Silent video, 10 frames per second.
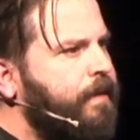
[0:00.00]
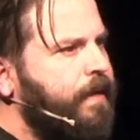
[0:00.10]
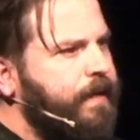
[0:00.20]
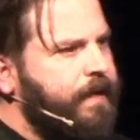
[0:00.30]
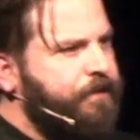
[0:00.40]

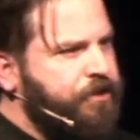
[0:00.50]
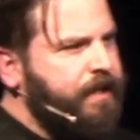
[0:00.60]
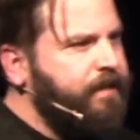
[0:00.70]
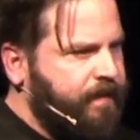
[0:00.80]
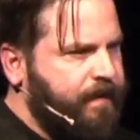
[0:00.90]
They need
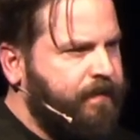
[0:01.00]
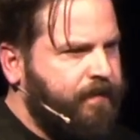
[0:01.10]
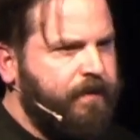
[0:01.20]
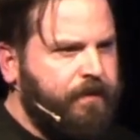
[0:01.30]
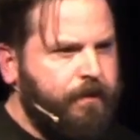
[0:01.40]
Jesus
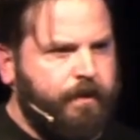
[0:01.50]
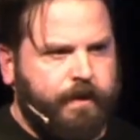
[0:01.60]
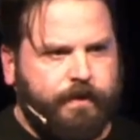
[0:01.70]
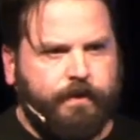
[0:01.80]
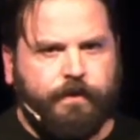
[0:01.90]
to do it.